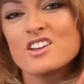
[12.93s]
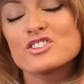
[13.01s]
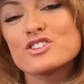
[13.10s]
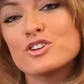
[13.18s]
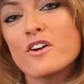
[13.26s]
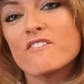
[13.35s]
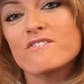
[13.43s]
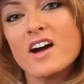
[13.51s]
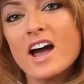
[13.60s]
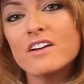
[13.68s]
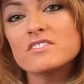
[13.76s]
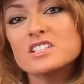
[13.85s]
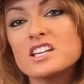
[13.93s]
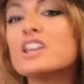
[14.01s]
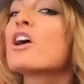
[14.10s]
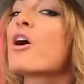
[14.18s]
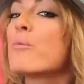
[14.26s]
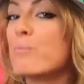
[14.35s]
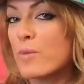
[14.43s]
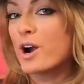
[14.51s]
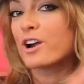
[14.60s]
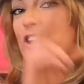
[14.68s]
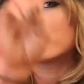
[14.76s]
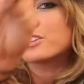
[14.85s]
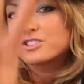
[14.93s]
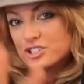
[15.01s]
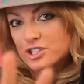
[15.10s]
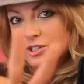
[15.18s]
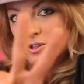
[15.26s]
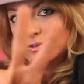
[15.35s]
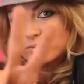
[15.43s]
to your 5D Mark II.